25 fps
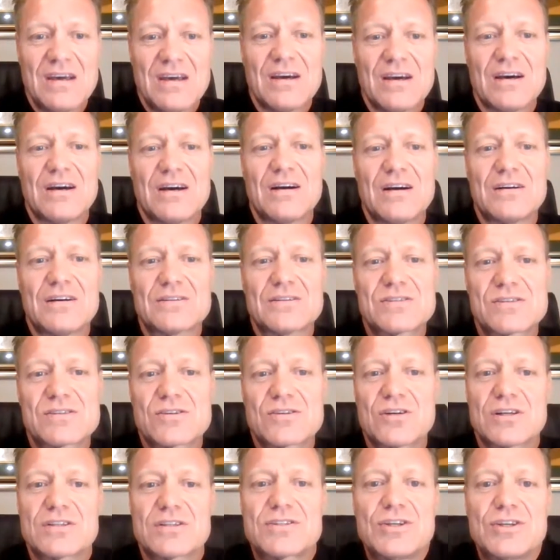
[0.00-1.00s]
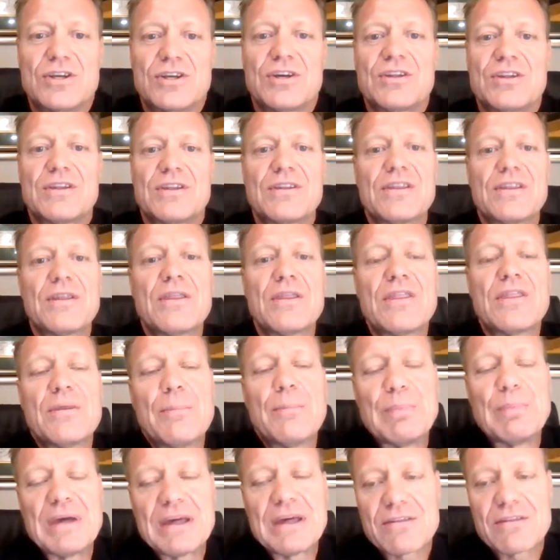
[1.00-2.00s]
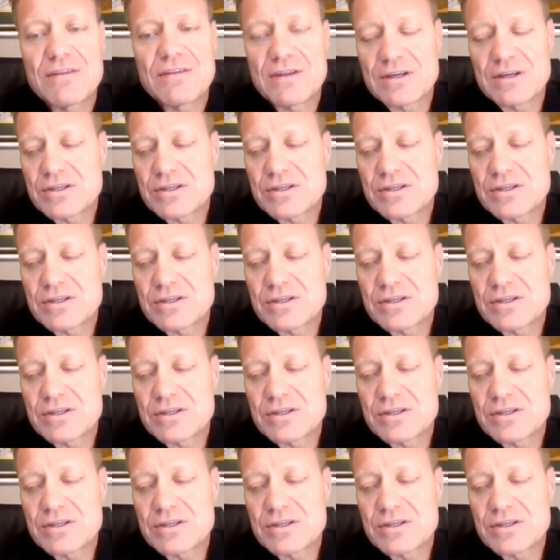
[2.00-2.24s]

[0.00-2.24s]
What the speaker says: Oh, Scott, the big thing